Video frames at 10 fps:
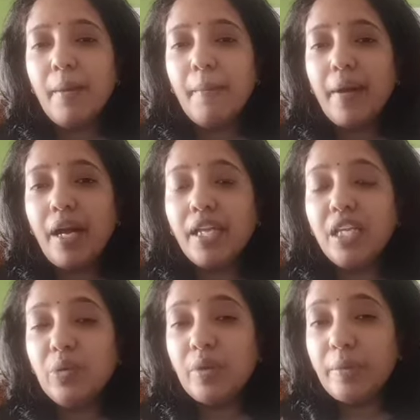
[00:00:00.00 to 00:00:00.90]
He
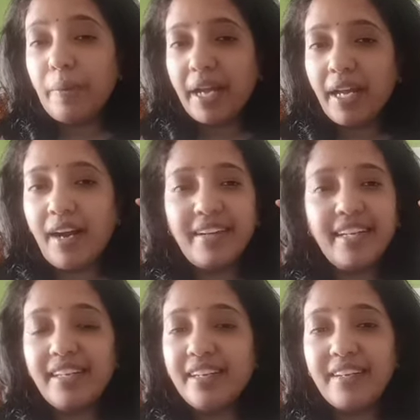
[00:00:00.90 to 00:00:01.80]
knew it by heart.
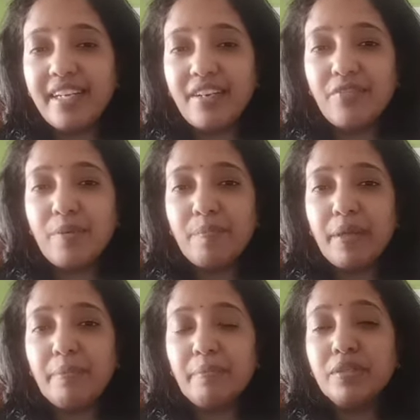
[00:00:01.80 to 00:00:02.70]
He didn't read it from
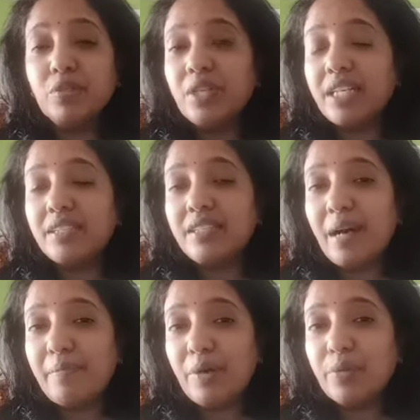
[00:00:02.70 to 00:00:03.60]
paper. So that's the
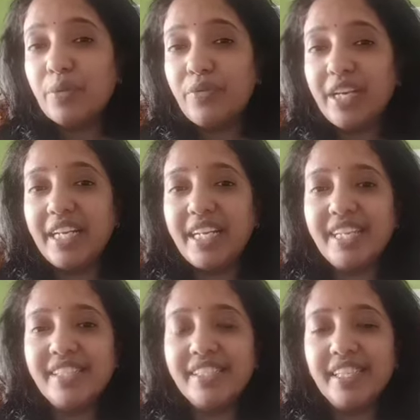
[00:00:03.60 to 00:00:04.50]
amount of
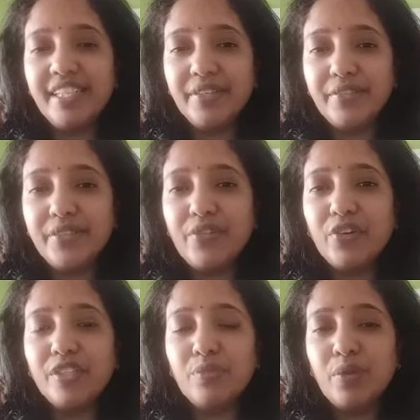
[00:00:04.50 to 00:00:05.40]
dedication he gives for
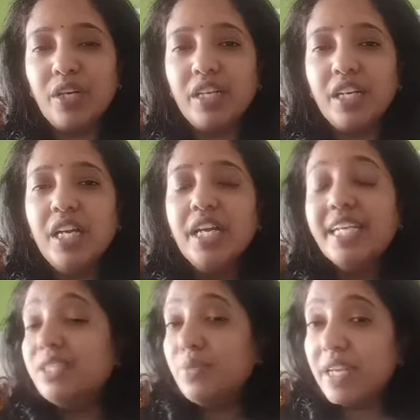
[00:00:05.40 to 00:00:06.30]
his work.
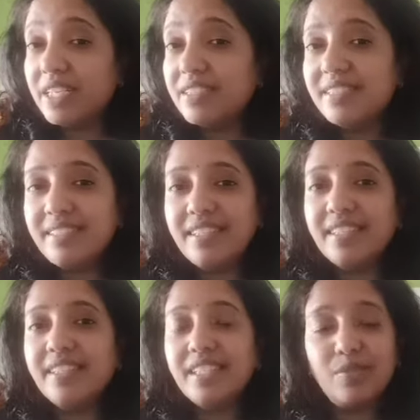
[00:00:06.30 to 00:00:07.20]
He's very
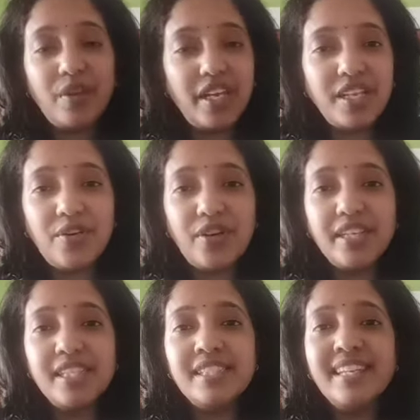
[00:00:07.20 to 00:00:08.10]
sincere. He's very
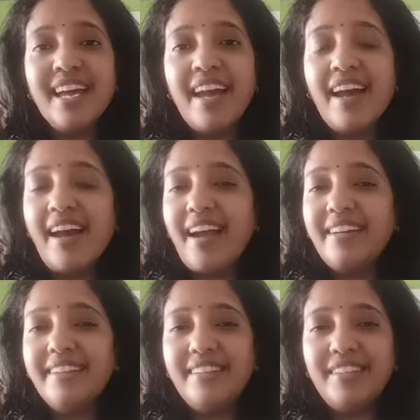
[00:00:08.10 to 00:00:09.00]
honest.
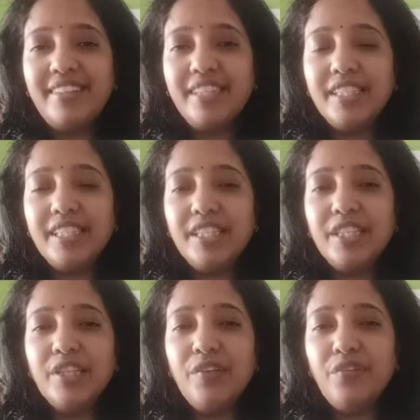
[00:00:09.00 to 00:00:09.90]
And
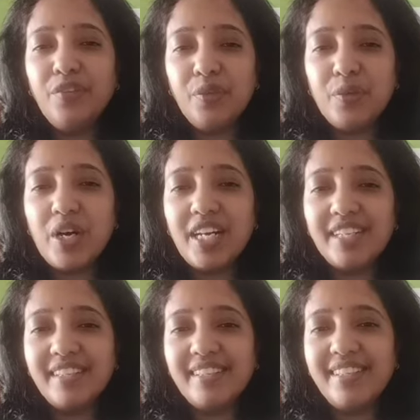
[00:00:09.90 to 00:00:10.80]
if you
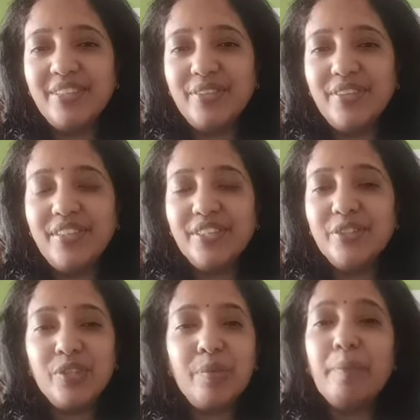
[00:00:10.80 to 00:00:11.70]
are, you know, you
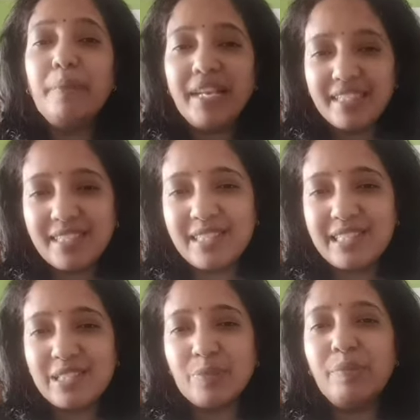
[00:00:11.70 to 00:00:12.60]
should be blessed
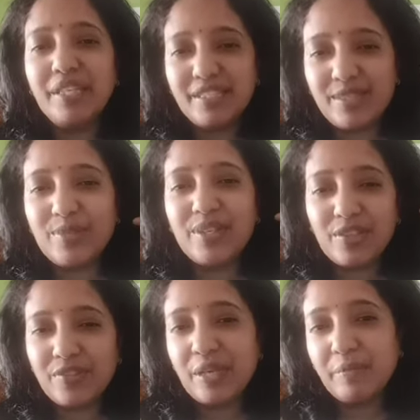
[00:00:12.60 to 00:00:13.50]
to be a student
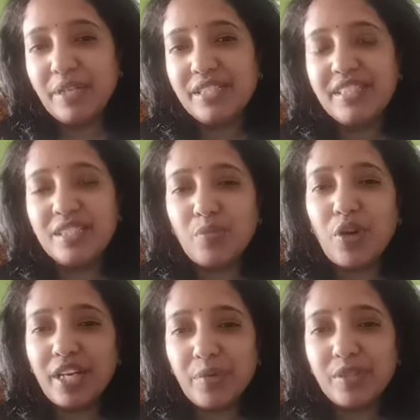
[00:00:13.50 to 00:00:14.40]
of Samir sir, is
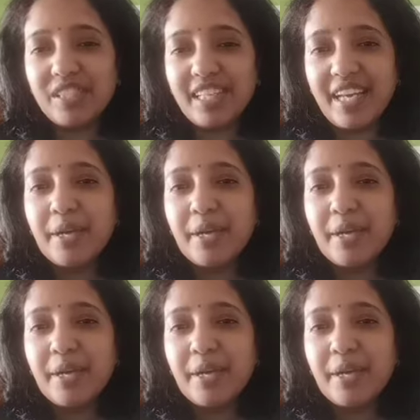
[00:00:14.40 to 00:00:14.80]
what I would say.